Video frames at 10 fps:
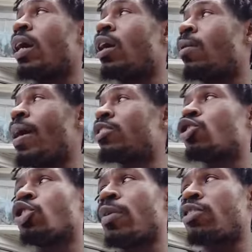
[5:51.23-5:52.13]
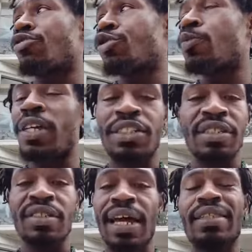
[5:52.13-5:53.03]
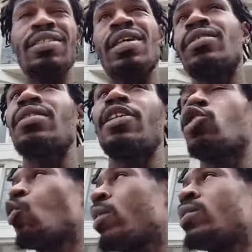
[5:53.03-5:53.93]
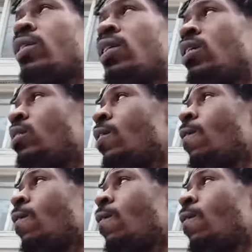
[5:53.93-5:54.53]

um, extraterrestrial species like these insectoids and these